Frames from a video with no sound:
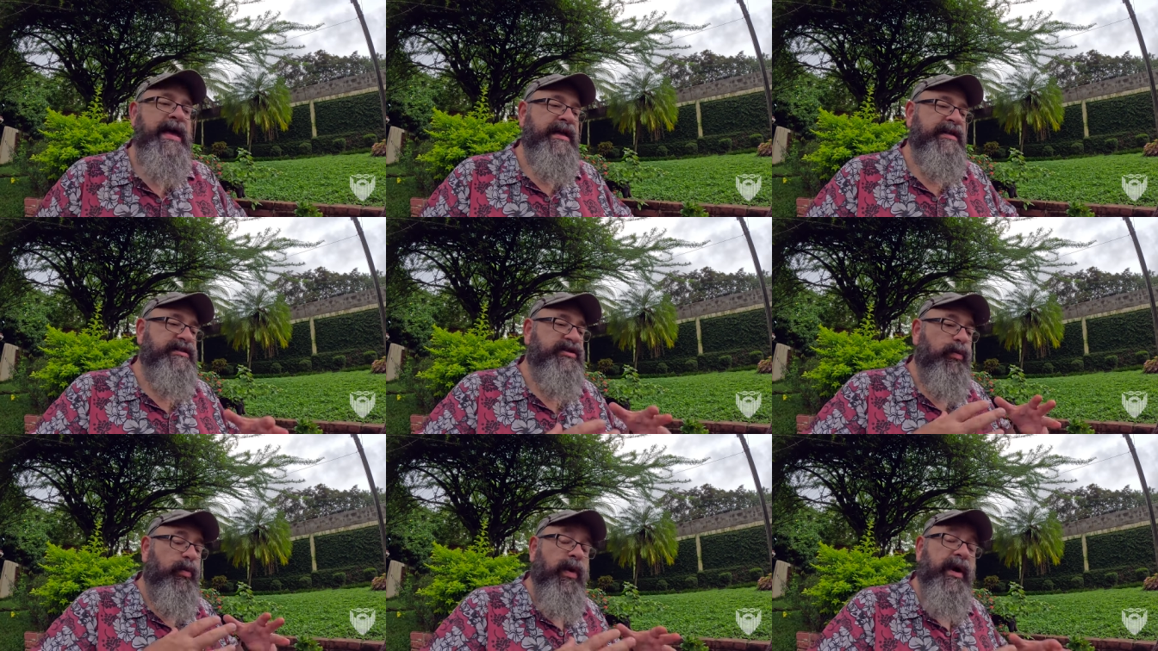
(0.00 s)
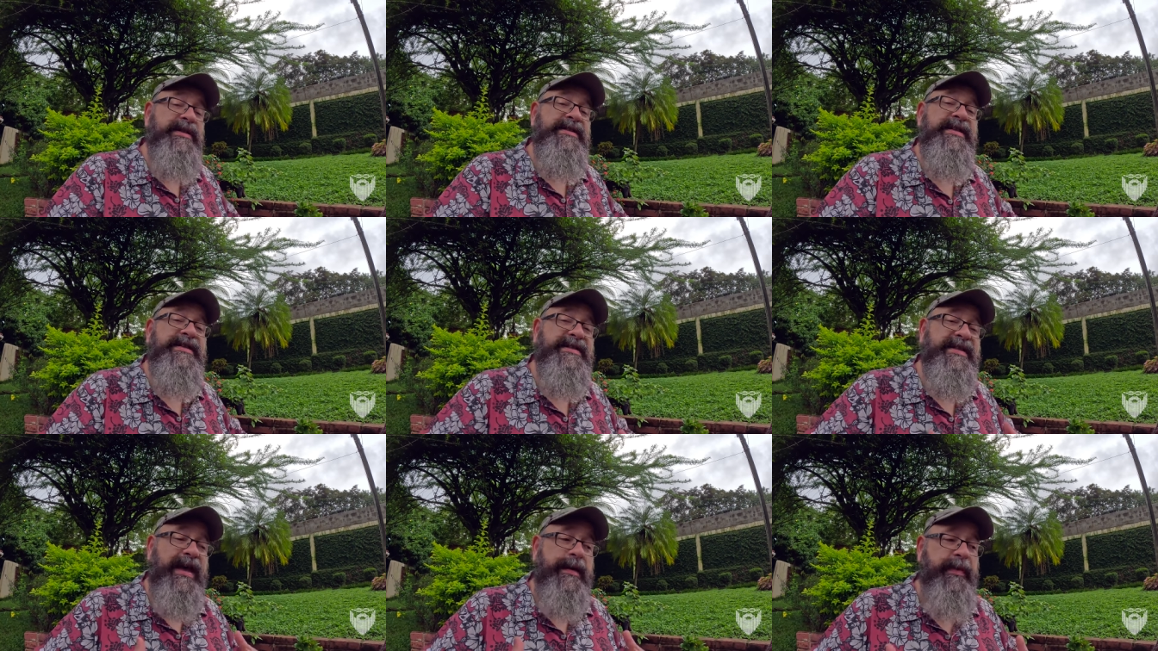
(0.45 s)
It's the ones
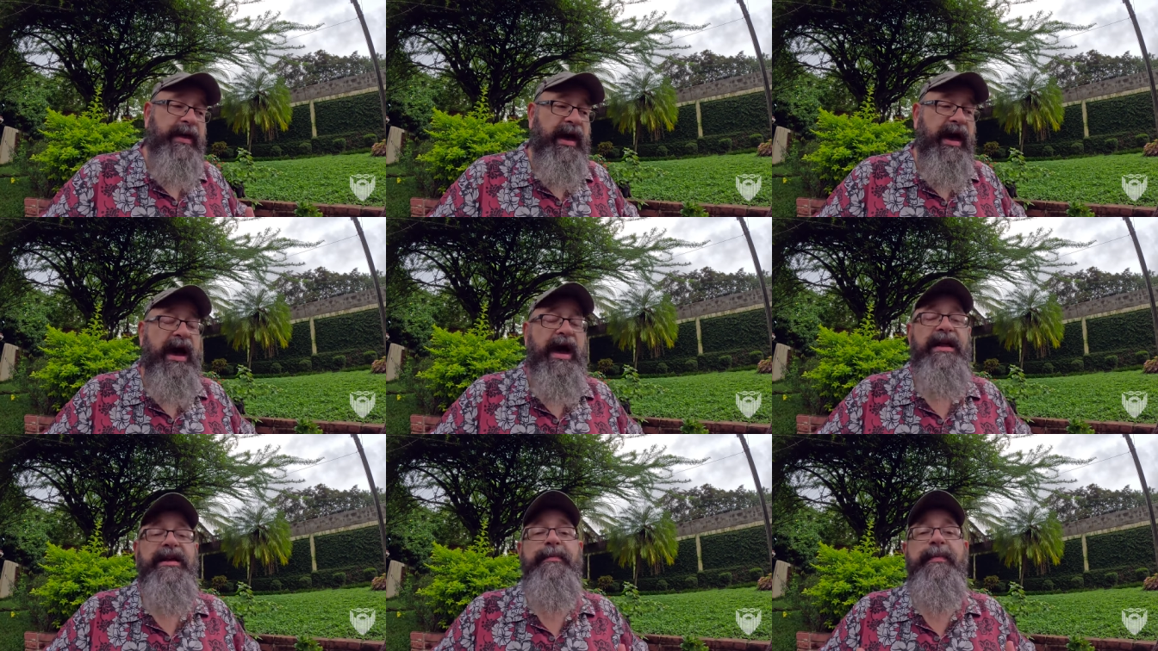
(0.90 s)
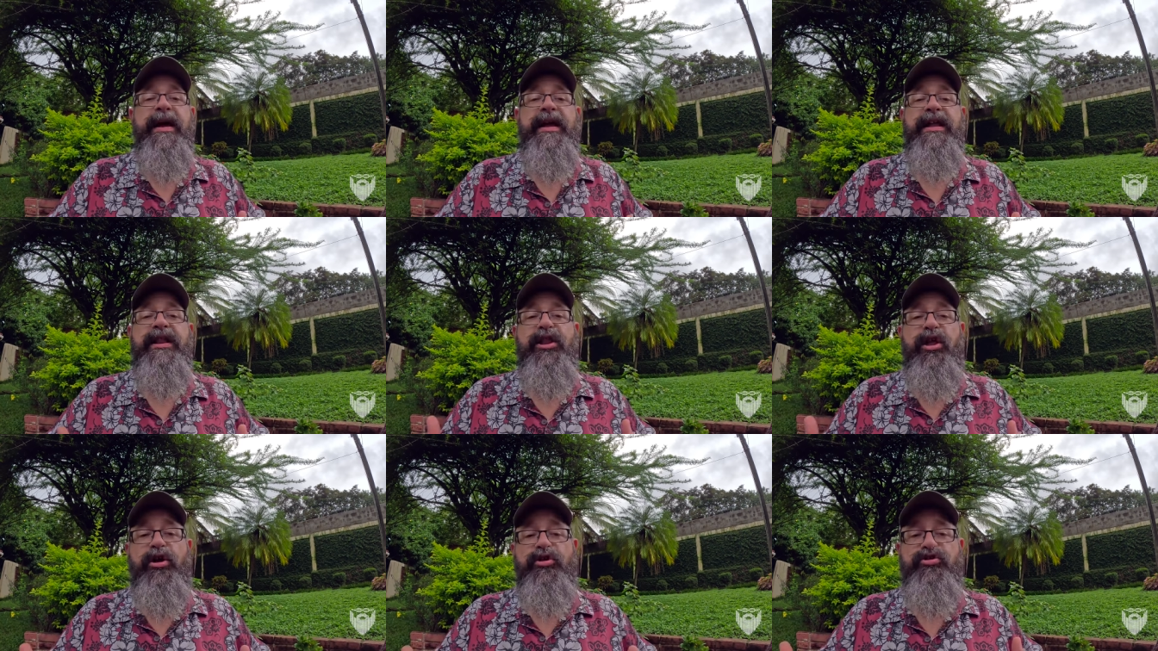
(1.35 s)
that stay behind to make
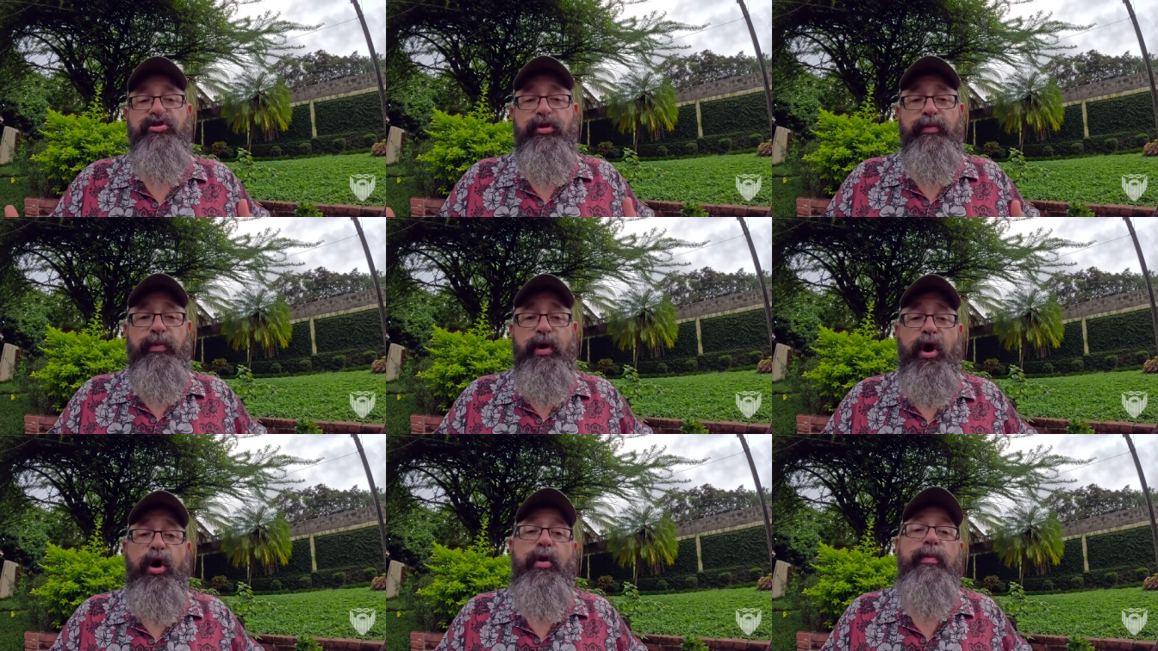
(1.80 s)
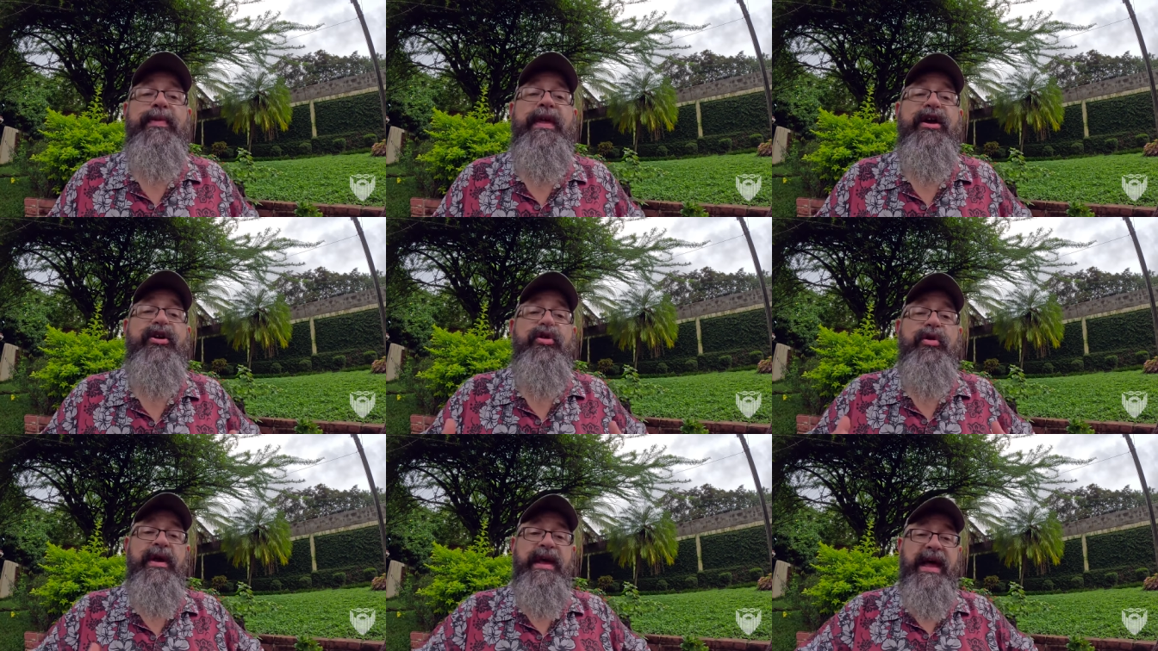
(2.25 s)
it a long-term home
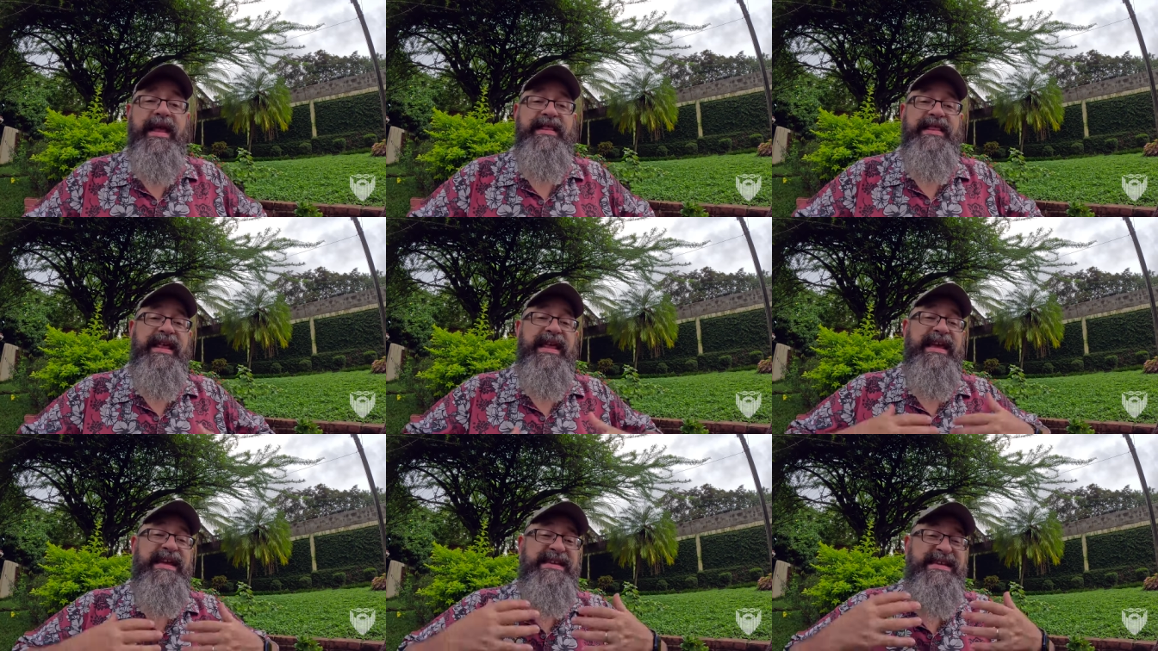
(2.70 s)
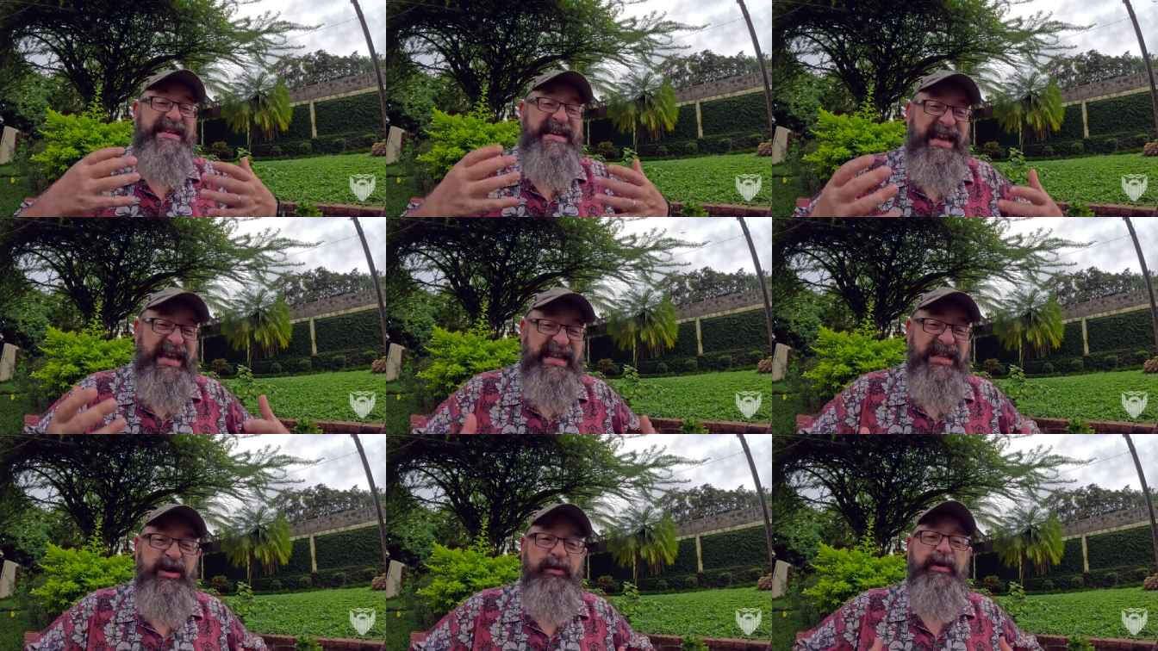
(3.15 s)
that create the
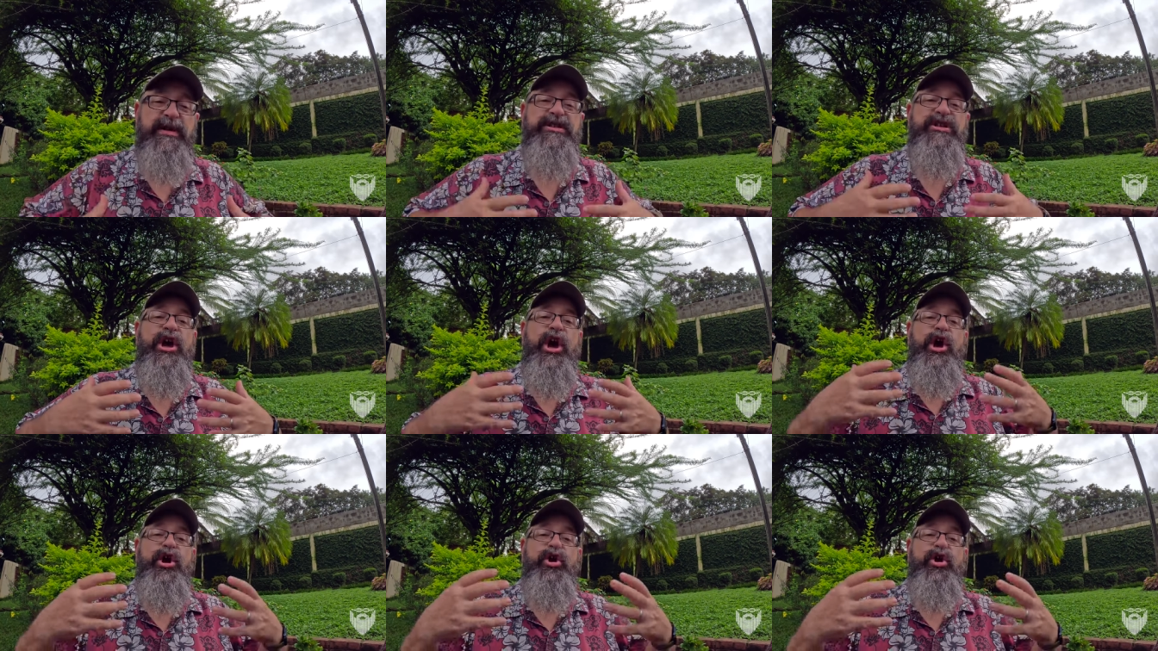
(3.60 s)
continuous